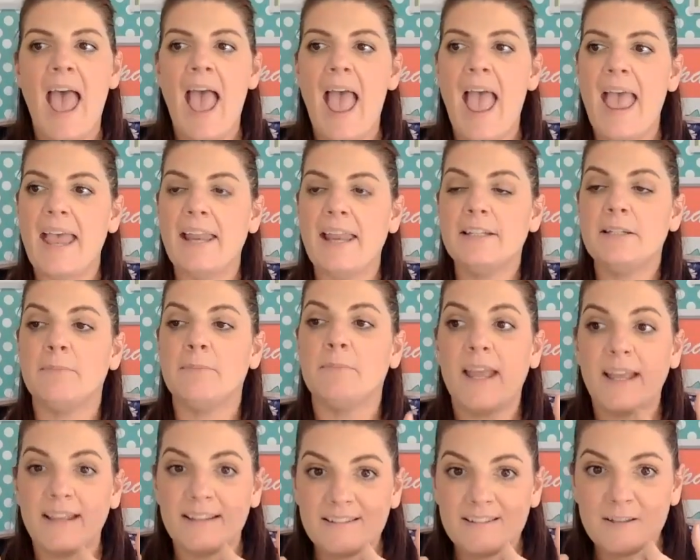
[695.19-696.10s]
and
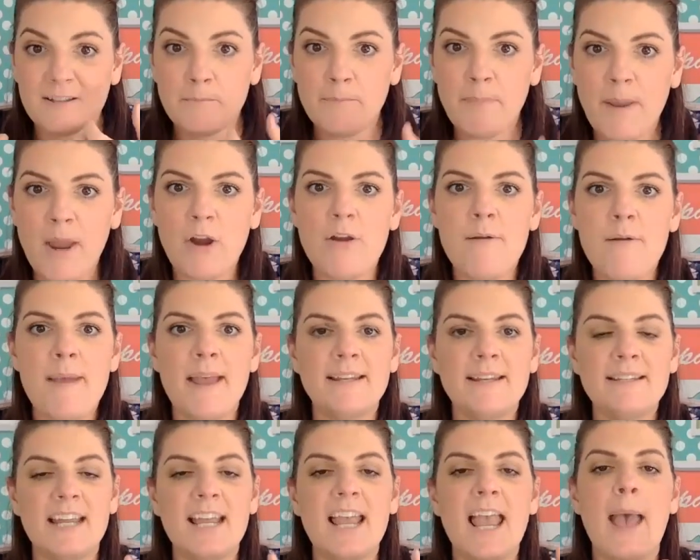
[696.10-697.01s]

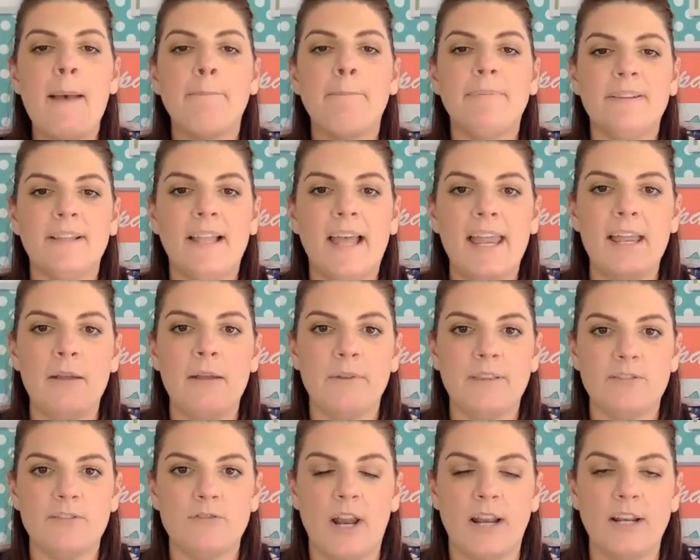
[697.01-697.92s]
experimenting and playing
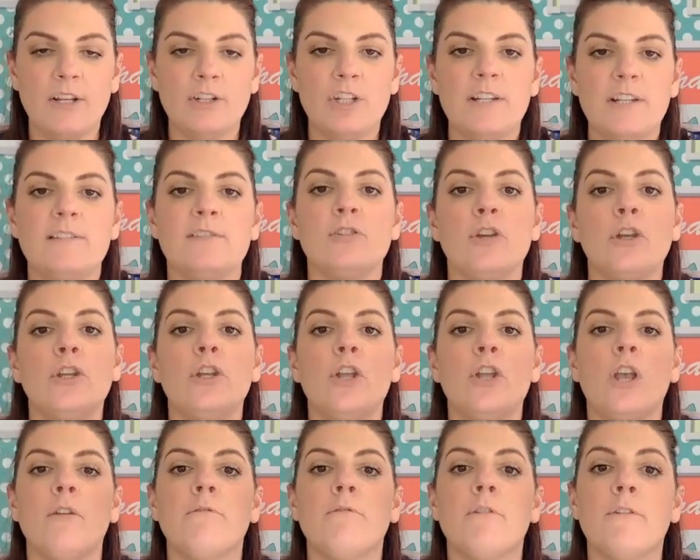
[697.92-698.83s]
with strategies so
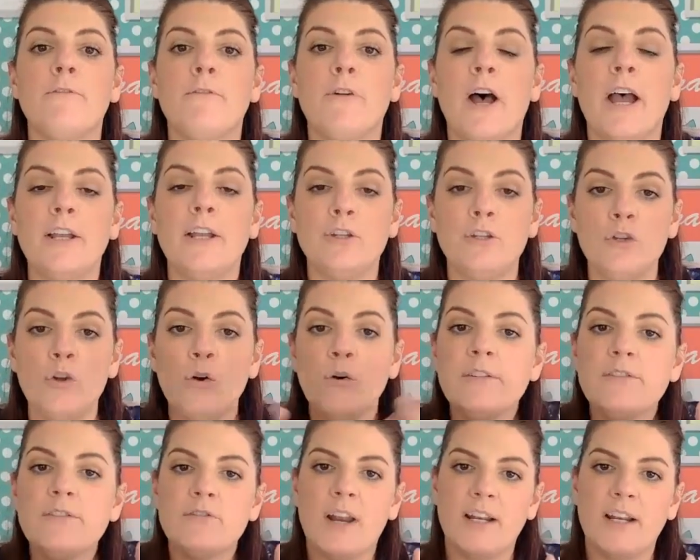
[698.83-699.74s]
you can refine
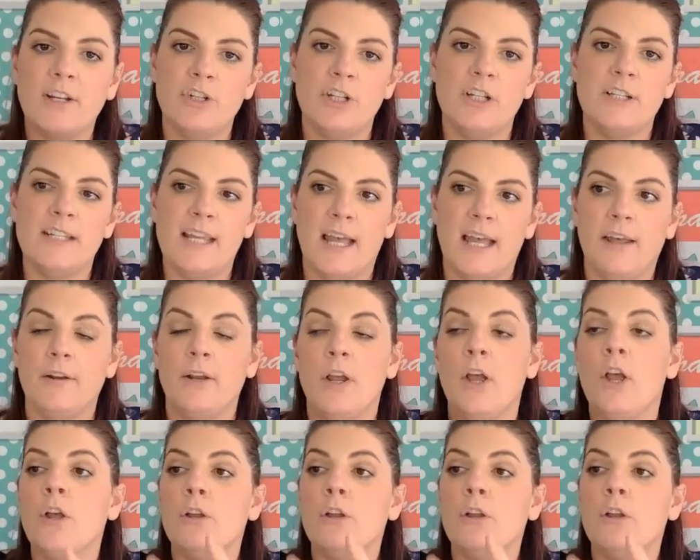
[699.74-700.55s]
your strategy down